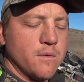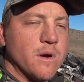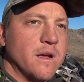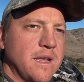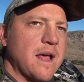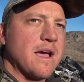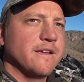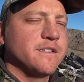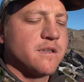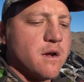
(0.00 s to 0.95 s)
really
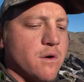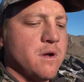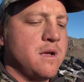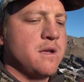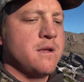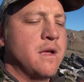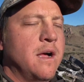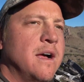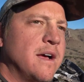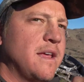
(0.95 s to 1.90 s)
nice, so
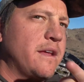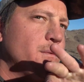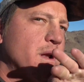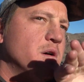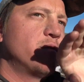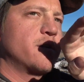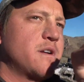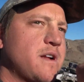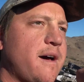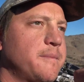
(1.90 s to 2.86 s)
he went over
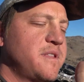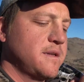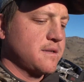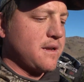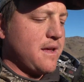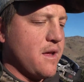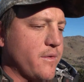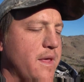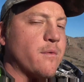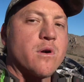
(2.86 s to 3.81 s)
top this
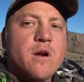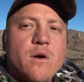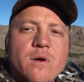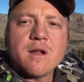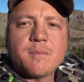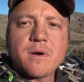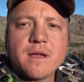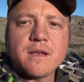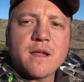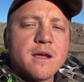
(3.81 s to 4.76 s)
hill that we're going up
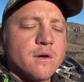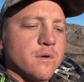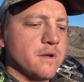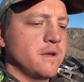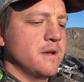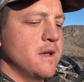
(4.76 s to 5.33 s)
right now.